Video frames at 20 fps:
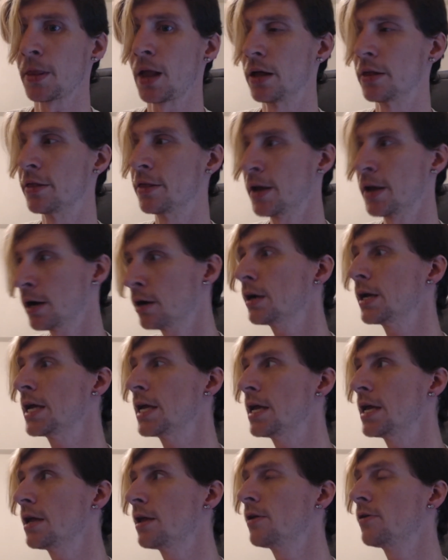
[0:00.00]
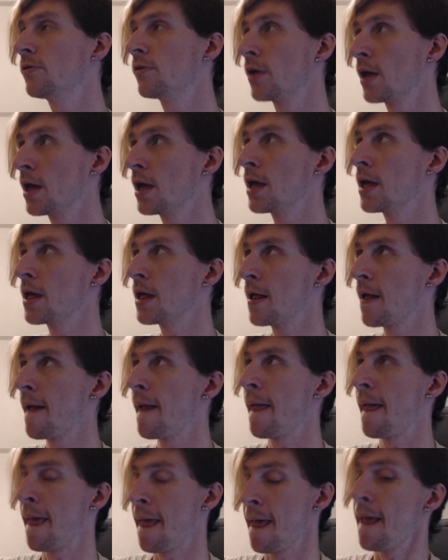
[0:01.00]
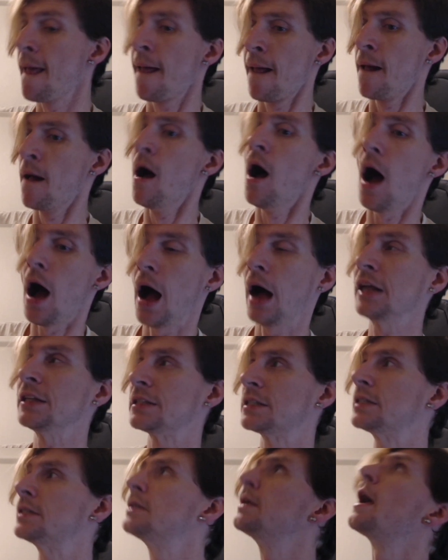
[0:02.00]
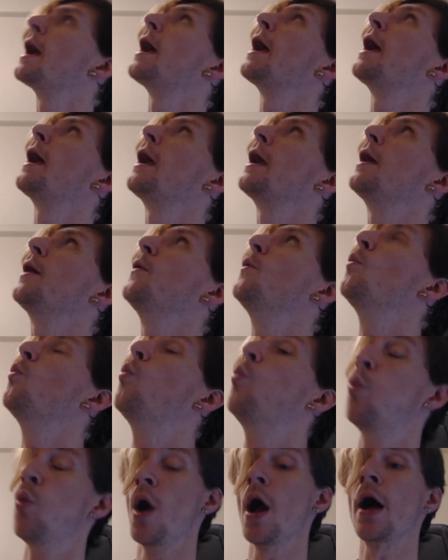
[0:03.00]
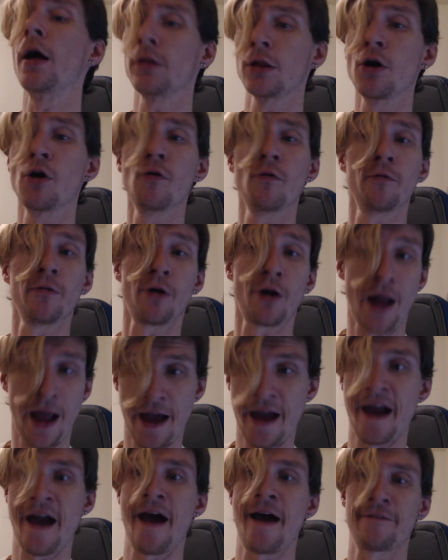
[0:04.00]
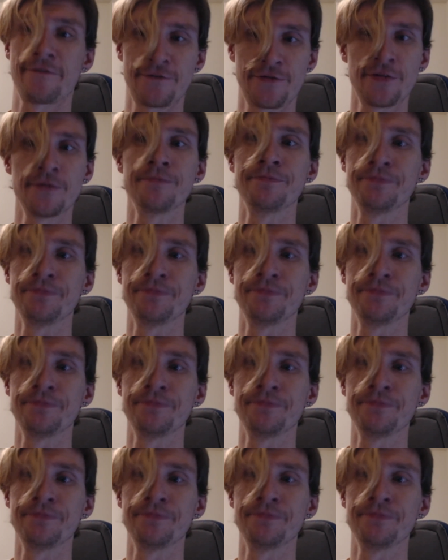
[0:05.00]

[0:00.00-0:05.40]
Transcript: There is, I'd say, well over half,